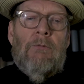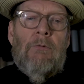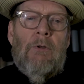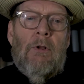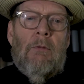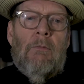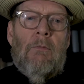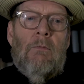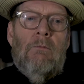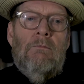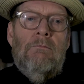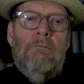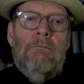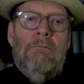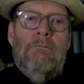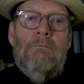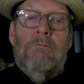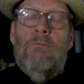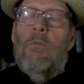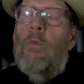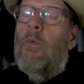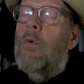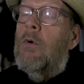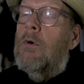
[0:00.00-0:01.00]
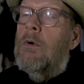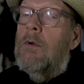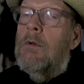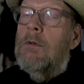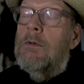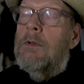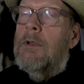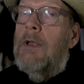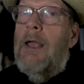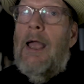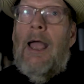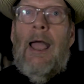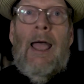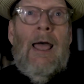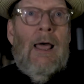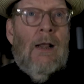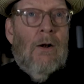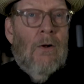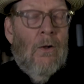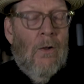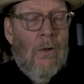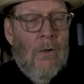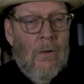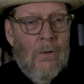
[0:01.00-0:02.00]
real world
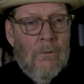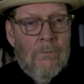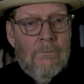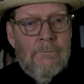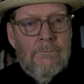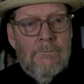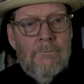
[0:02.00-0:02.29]
at all.